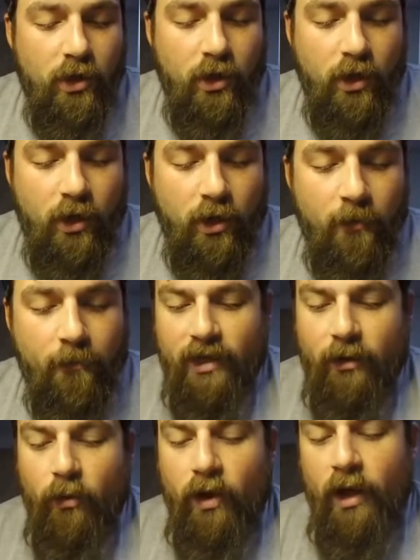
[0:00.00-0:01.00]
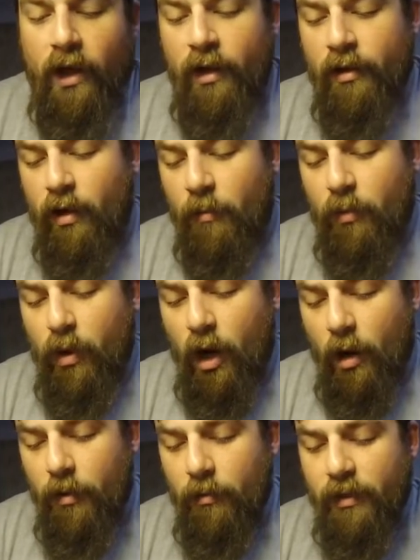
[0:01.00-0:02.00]
And I'll
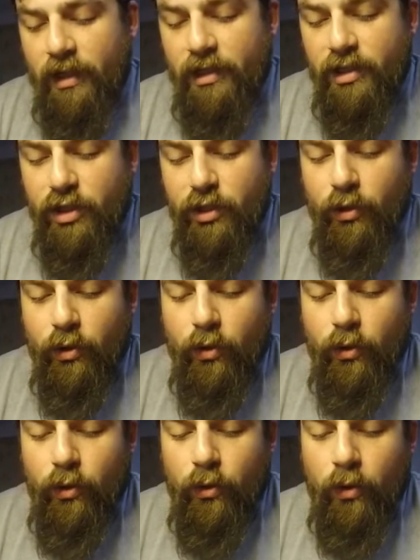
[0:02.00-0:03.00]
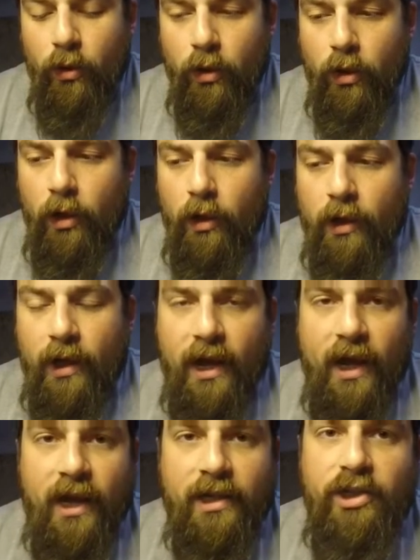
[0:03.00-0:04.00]
probably do a